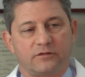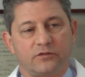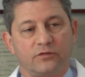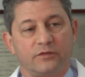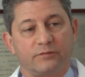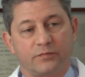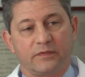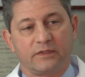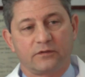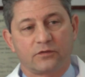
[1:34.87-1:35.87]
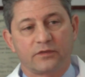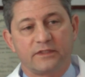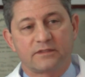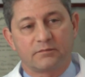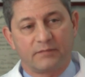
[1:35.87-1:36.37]
to
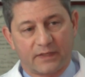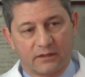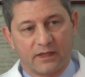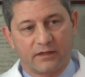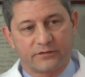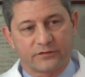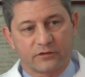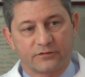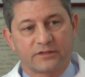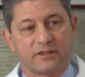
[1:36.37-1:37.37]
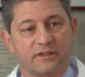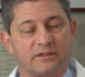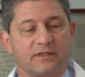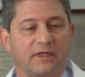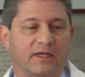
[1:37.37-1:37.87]
increase mental health
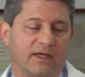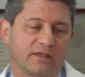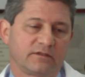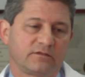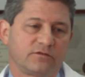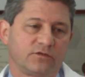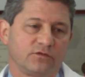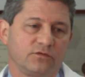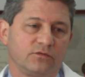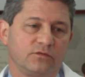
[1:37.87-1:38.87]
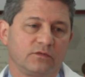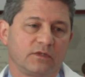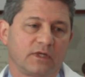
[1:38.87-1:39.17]
services and to